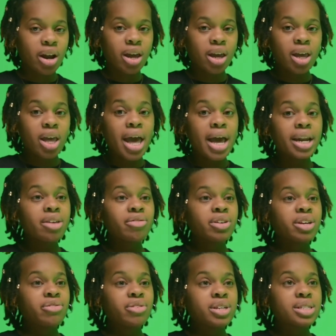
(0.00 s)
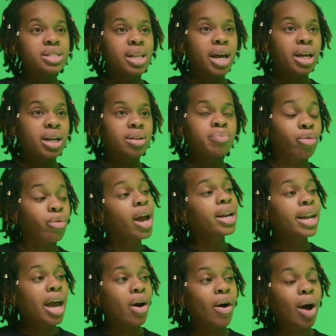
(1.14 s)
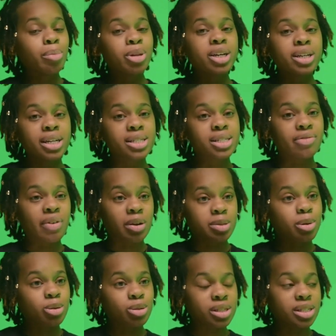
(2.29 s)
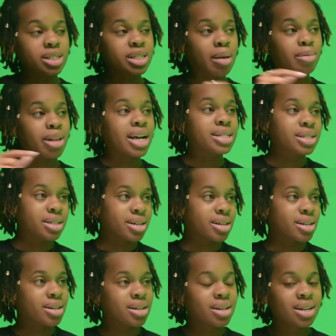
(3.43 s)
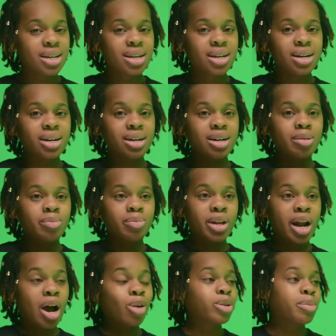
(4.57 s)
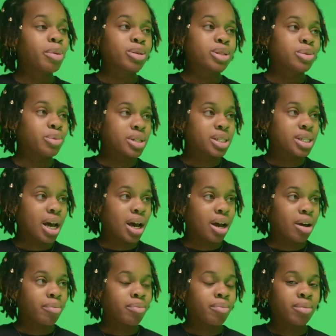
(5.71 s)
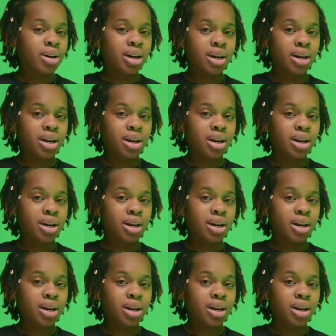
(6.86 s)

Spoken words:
right? And even if it's like right now, I'm looking at stuff I was posting this time last year, that I only posted one time.